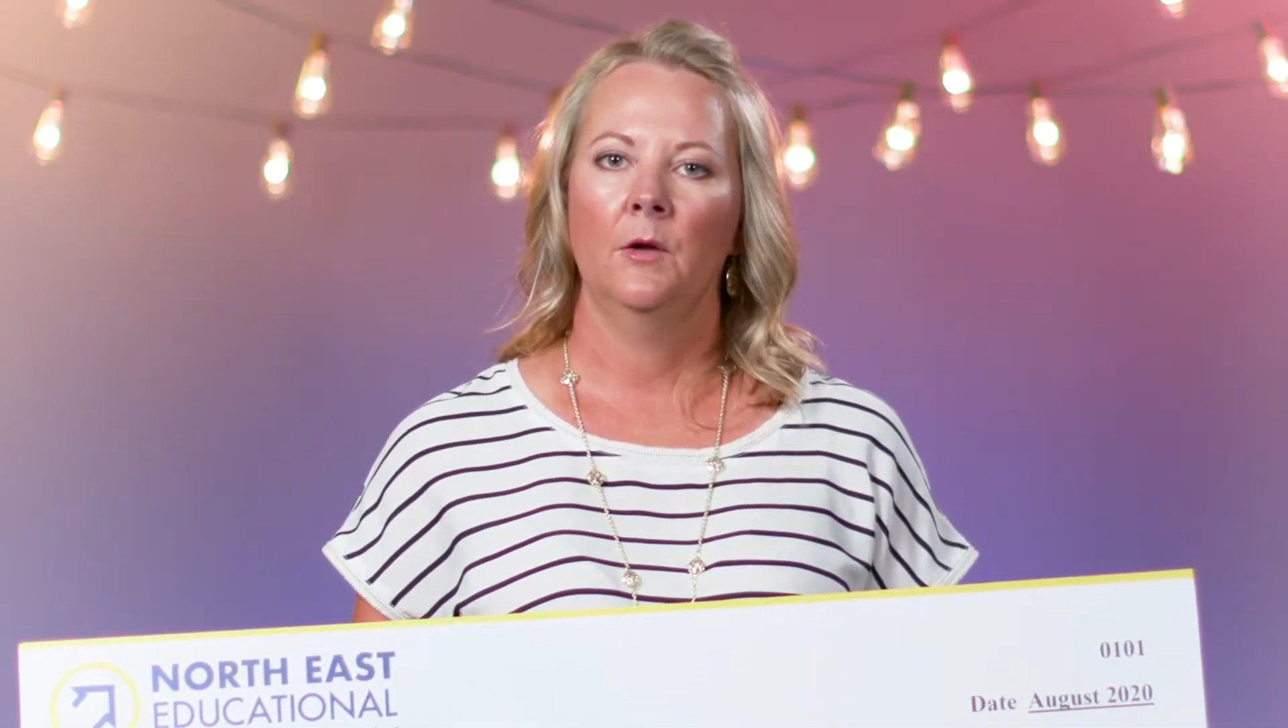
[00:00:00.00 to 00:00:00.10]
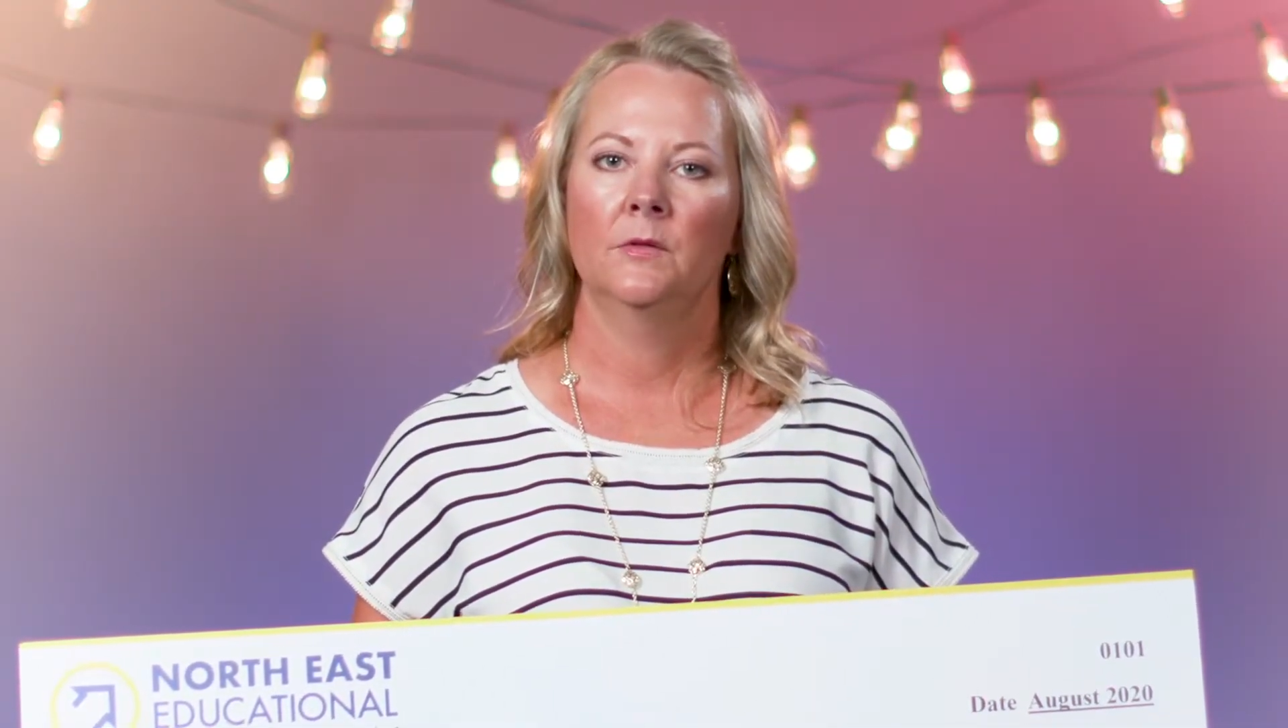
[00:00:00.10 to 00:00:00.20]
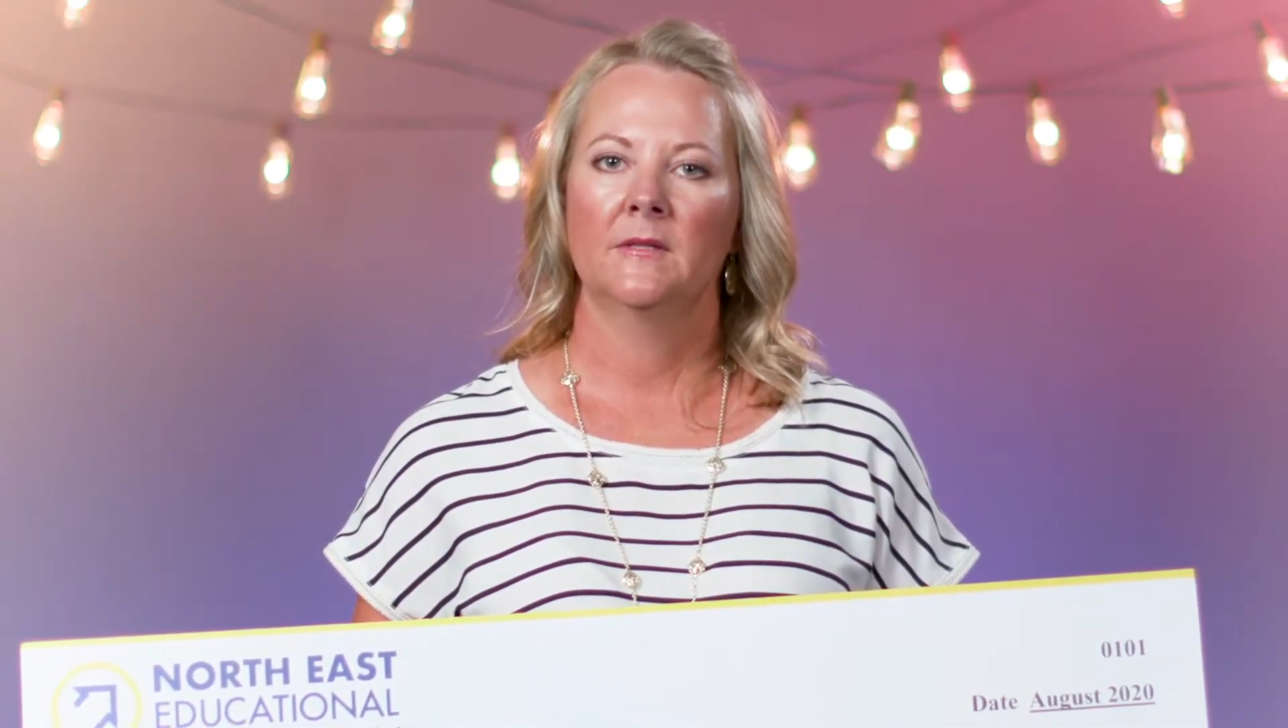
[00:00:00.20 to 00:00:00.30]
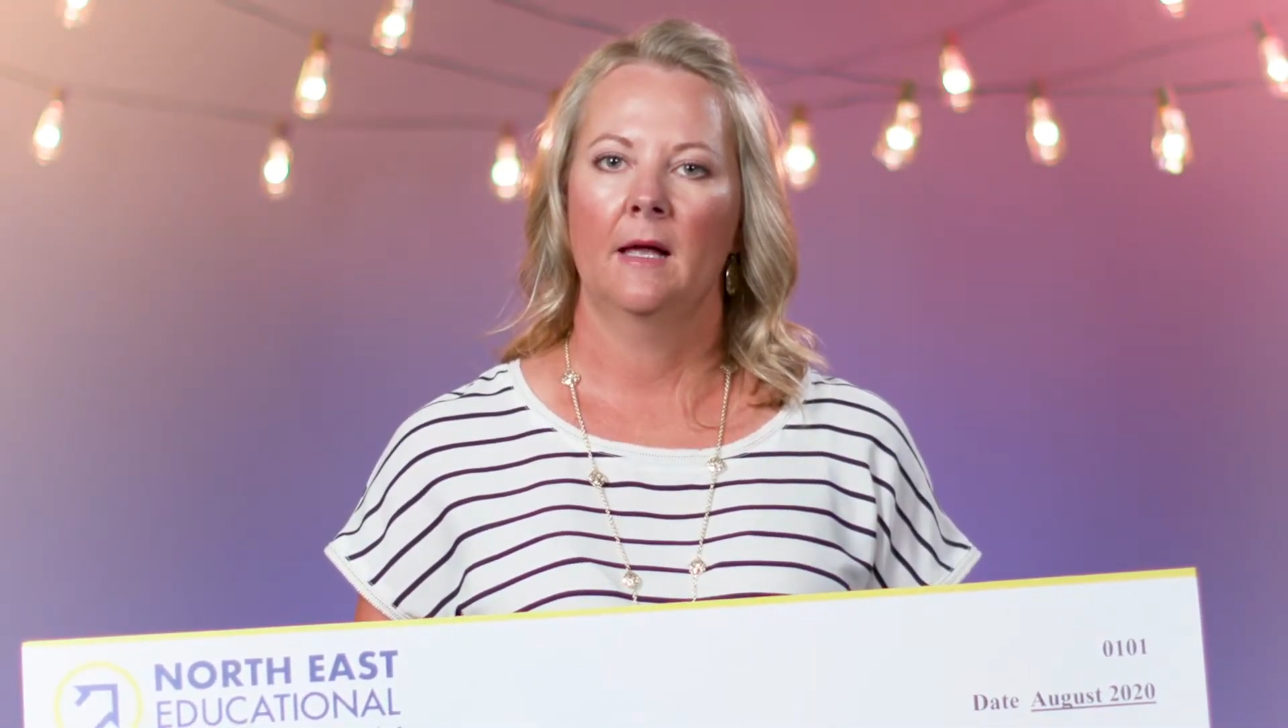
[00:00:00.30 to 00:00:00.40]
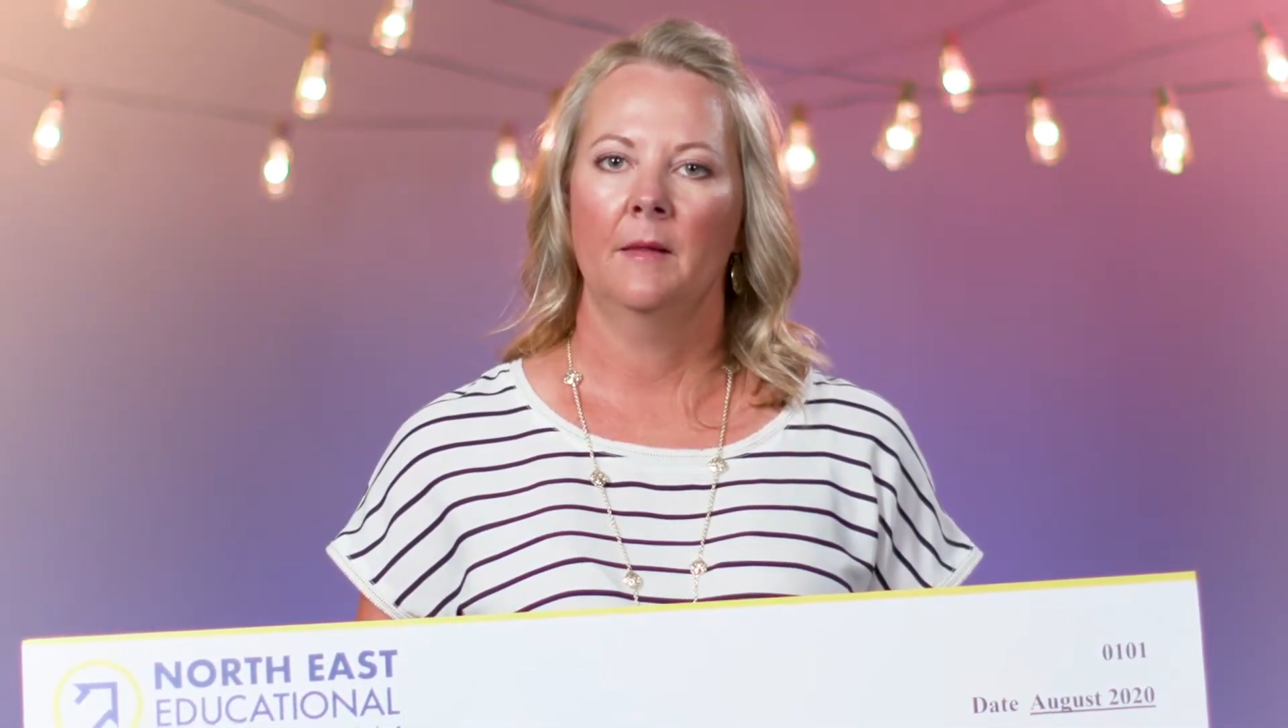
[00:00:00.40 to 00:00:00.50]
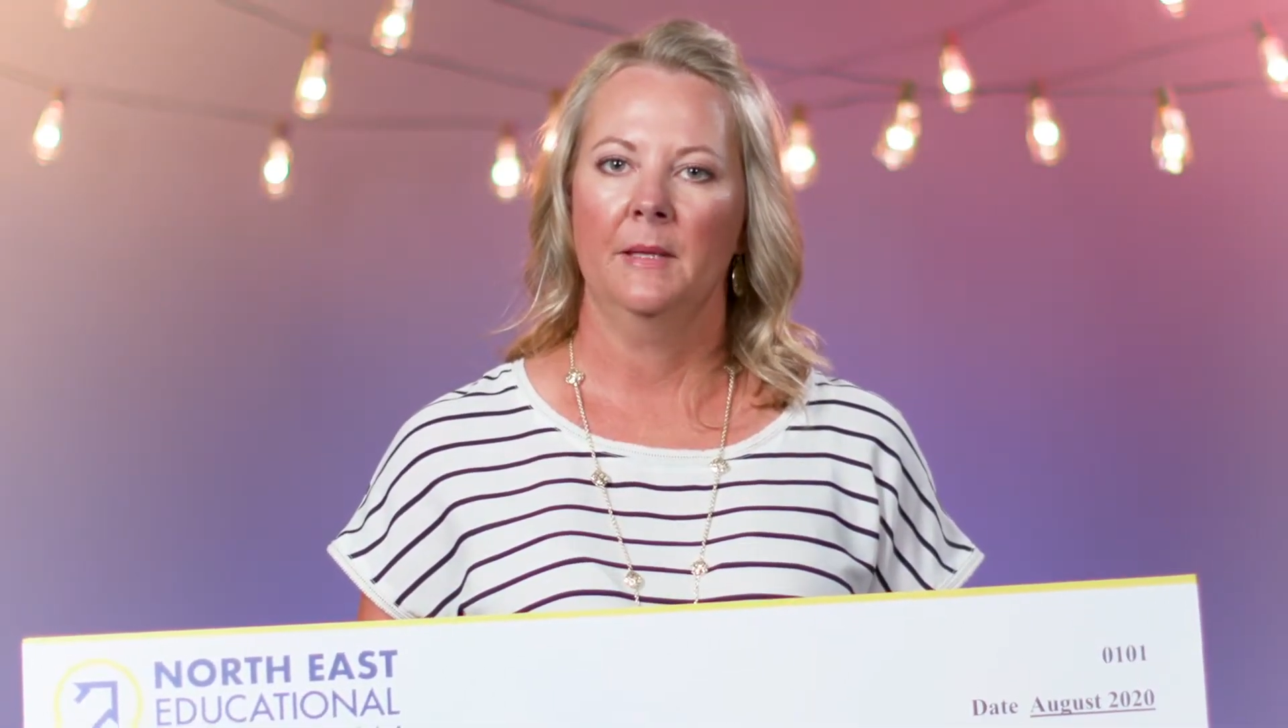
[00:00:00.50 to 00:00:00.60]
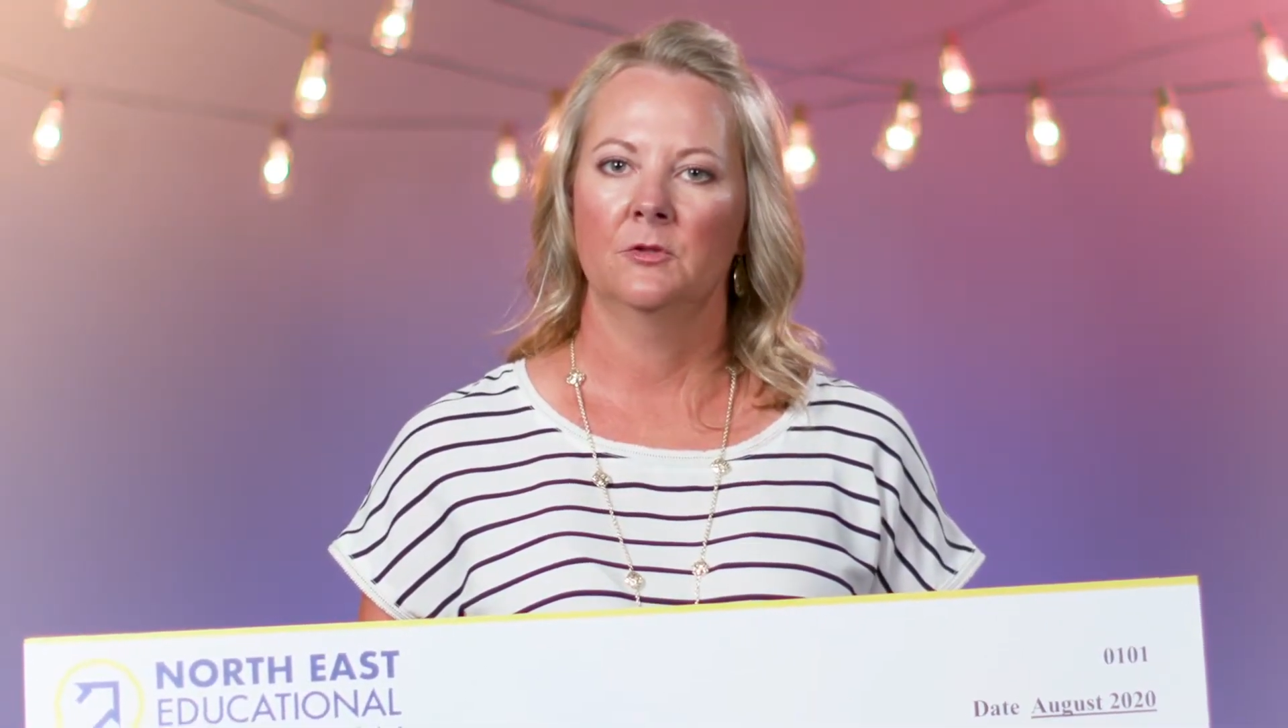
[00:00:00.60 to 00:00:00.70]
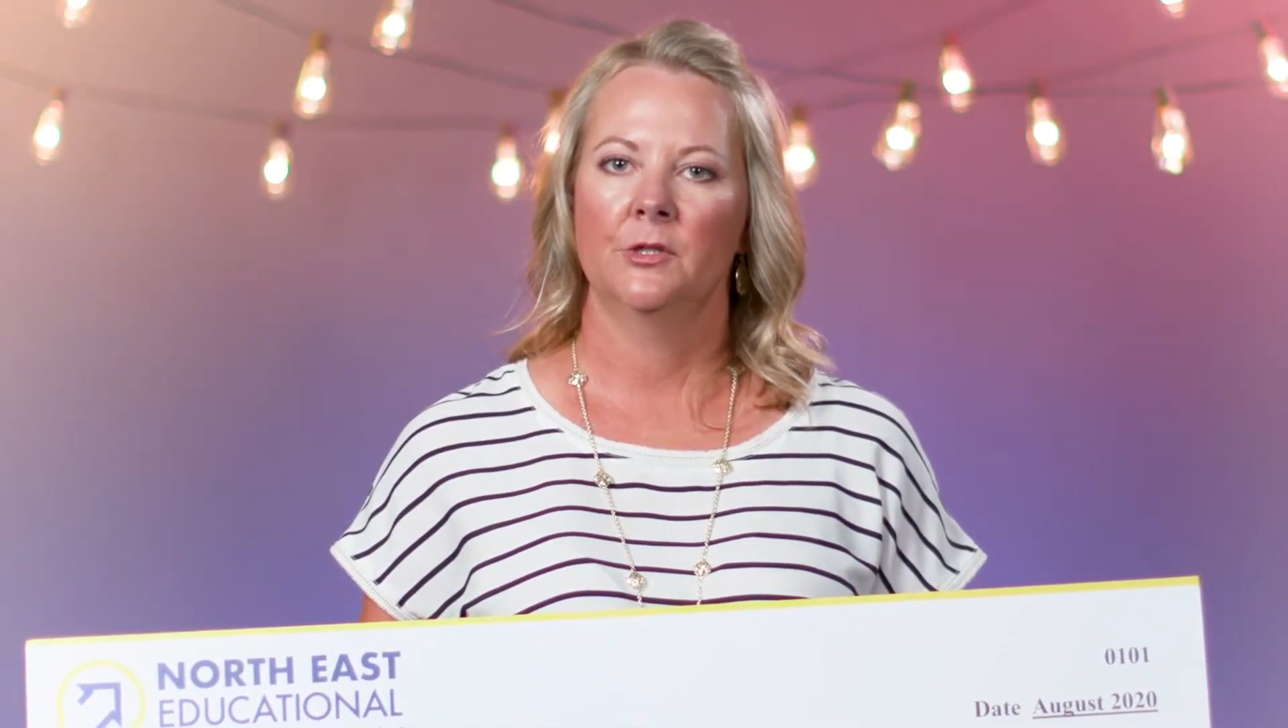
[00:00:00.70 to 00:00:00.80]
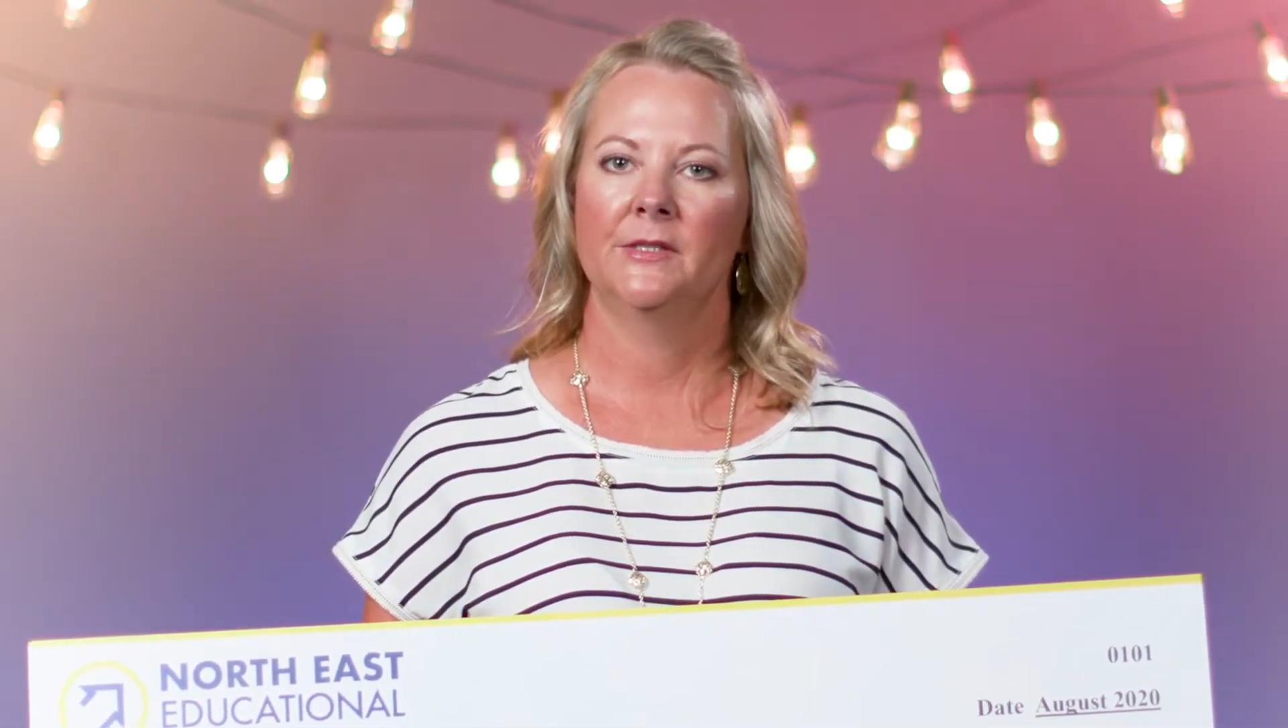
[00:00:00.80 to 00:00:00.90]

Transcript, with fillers: Oaks Elementary